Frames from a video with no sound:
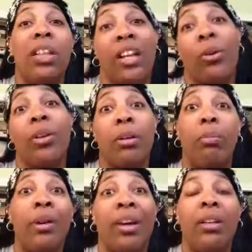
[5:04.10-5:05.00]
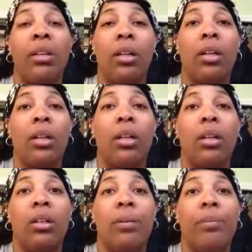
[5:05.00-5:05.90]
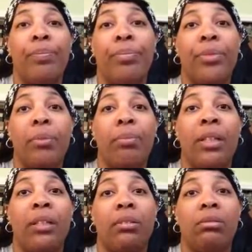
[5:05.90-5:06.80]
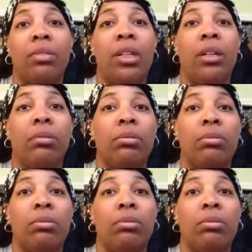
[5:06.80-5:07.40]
kick her in the butt. But, you know,